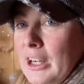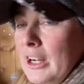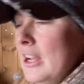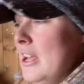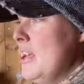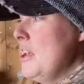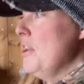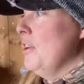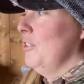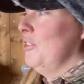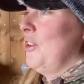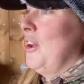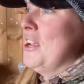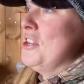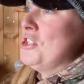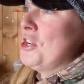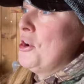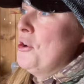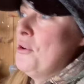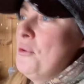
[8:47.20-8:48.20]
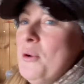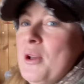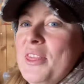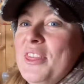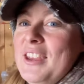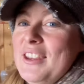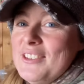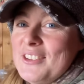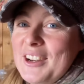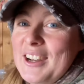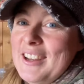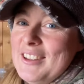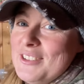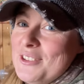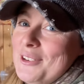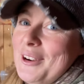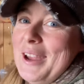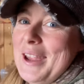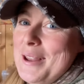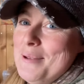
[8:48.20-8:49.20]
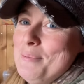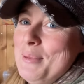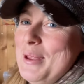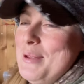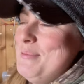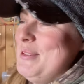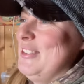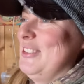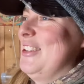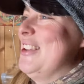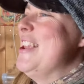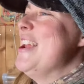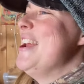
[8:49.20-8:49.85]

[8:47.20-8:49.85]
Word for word: So I joke with, these are his green BBs in